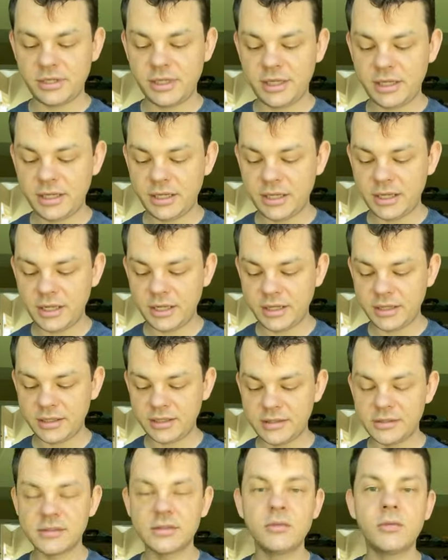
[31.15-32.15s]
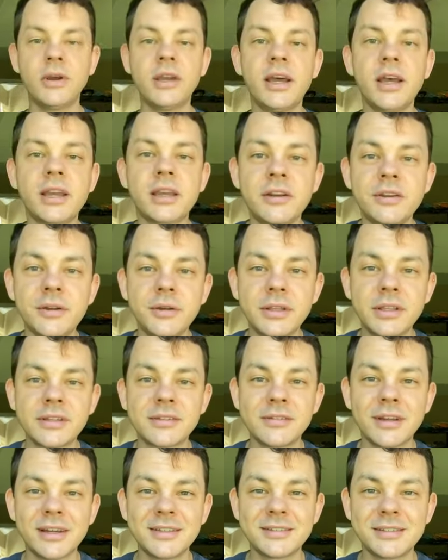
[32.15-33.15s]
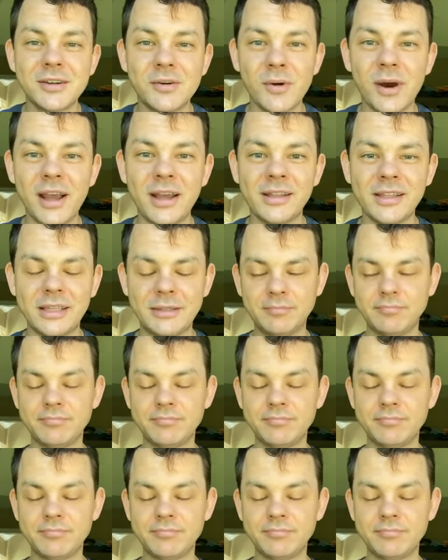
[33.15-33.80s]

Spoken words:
And this is a way I can do this nice and quietly.